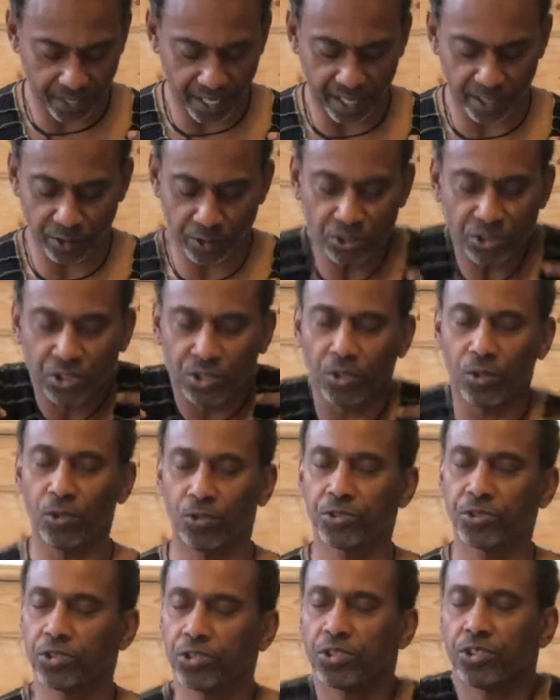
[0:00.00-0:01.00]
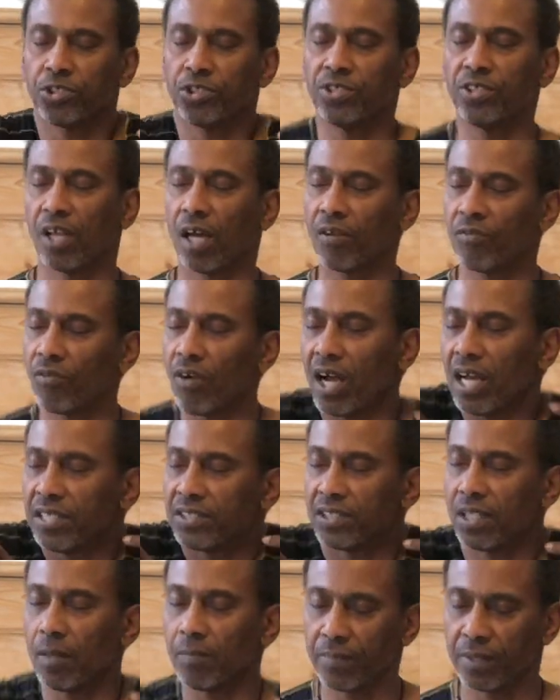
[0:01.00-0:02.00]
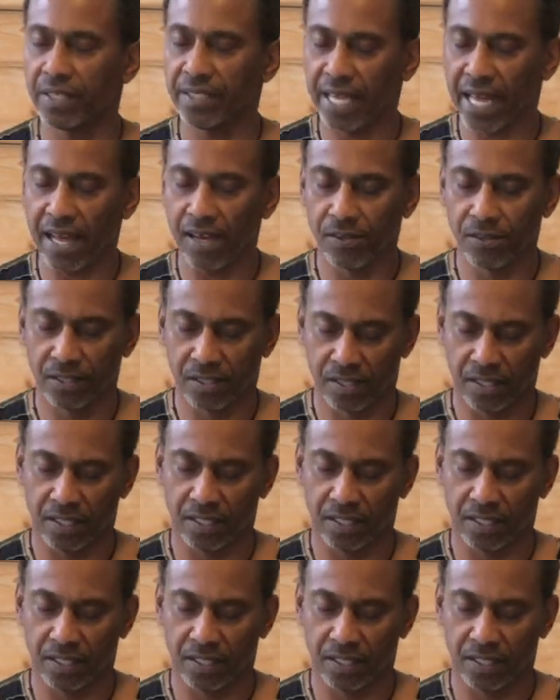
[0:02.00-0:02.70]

that your shoulders should not rise up and down,